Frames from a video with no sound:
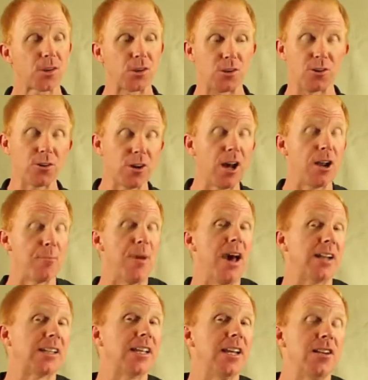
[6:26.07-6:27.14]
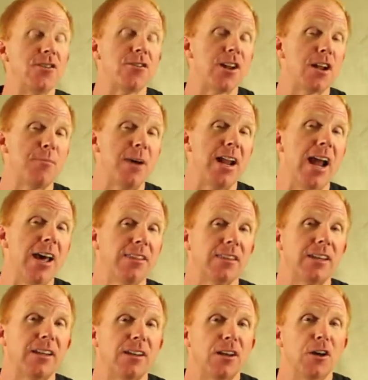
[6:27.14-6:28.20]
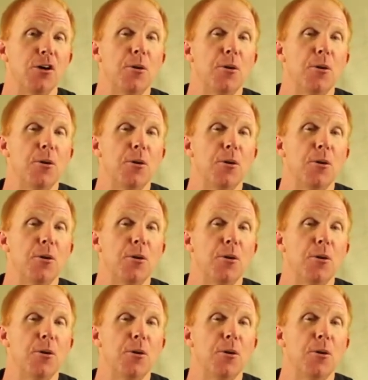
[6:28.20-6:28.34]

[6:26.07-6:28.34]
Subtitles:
You're not a bad kid, you're not a bad athlete,